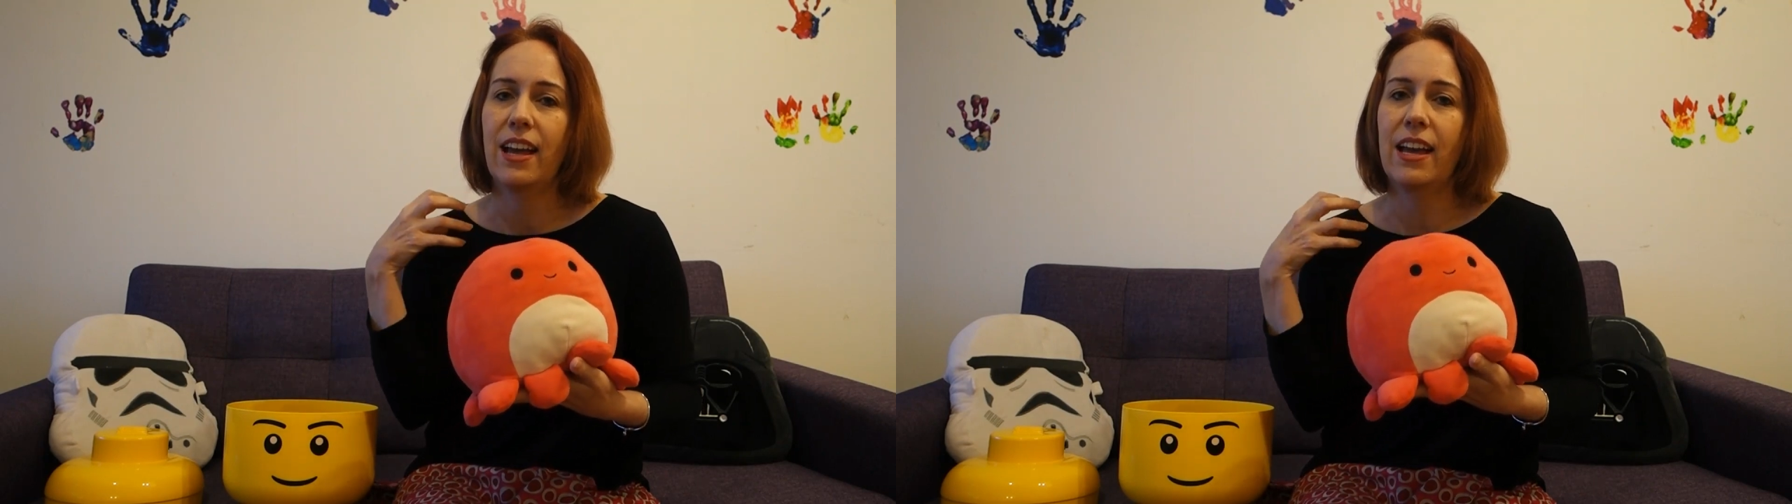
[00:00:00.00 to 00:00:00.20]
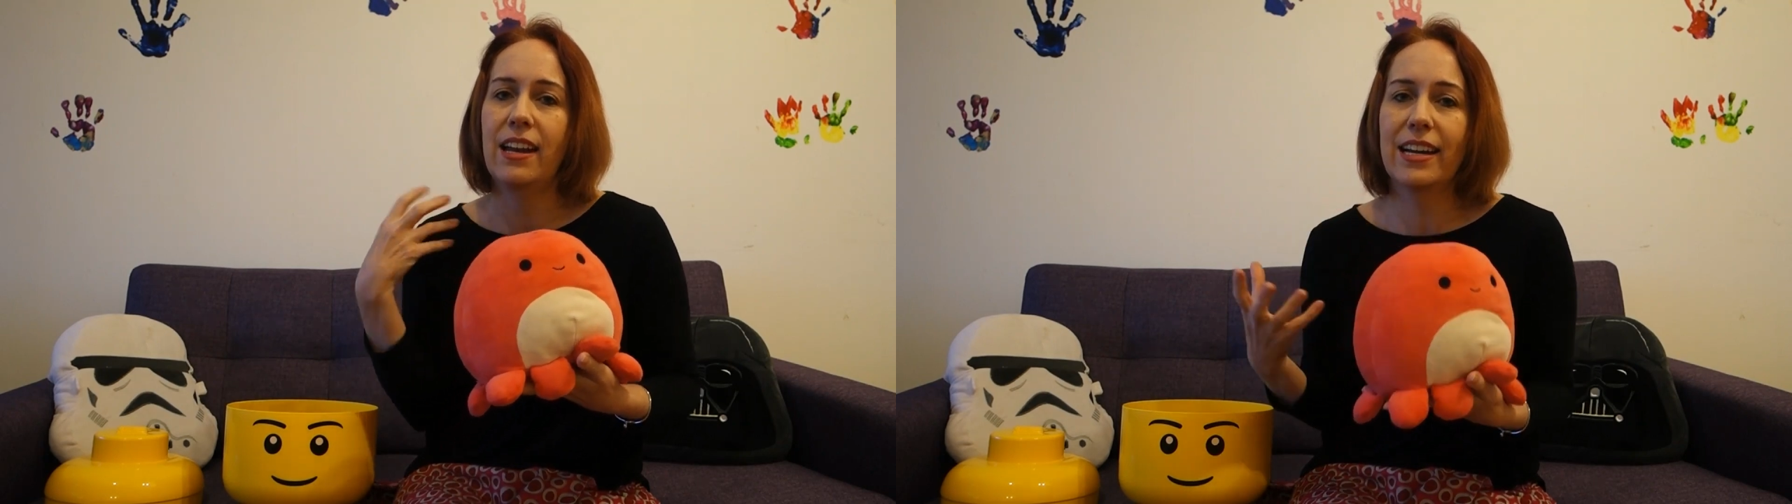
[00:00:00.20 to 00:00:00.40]

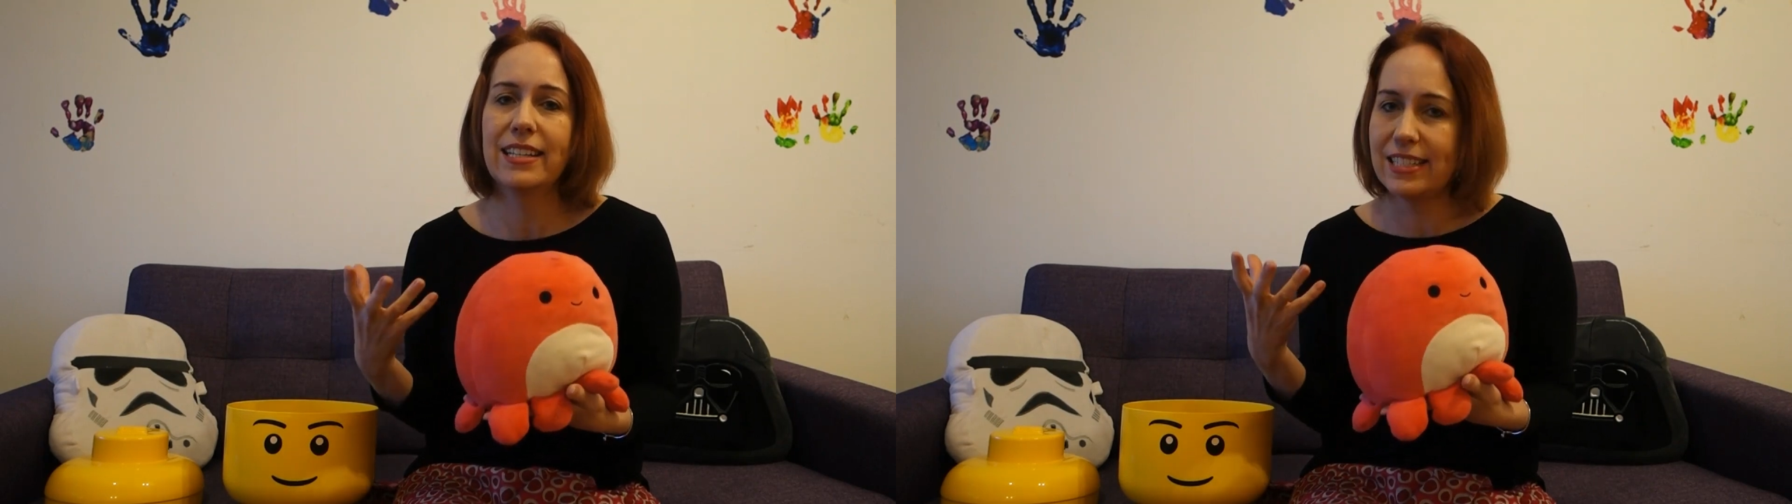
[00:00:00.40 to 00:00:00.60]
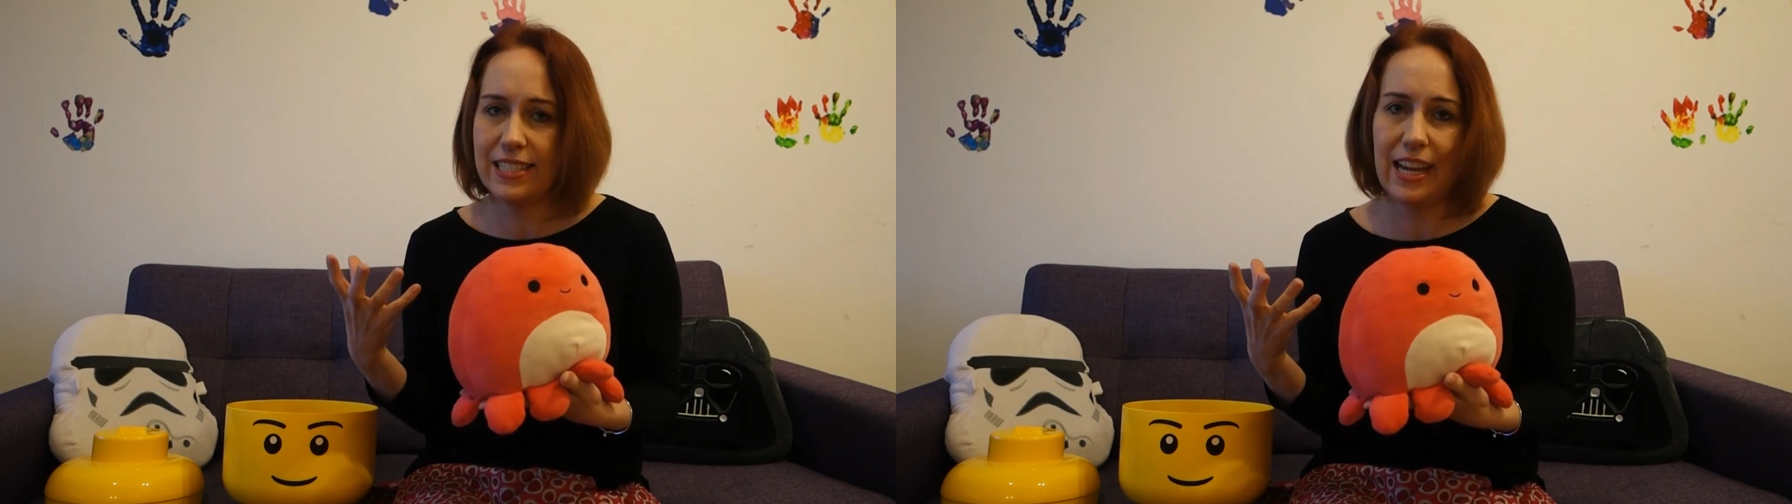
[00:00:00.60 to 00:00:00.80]
and
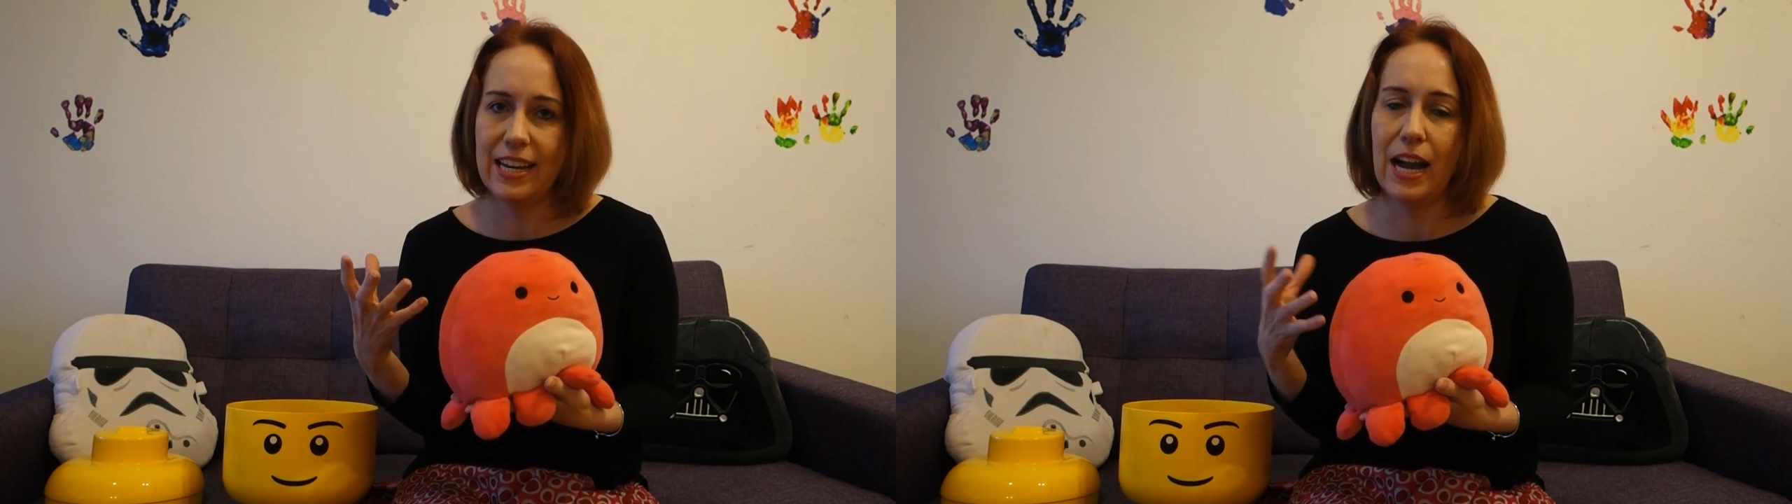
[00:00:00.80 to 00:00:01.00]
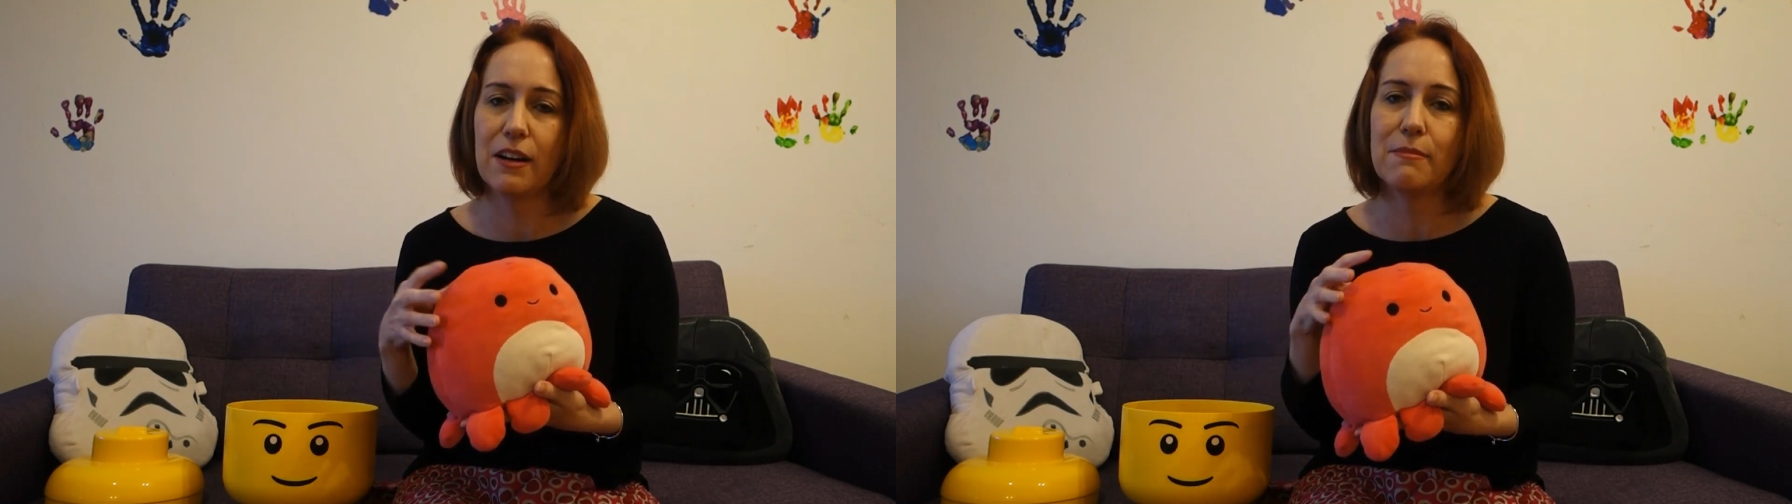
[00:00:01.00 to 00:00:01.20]
understand how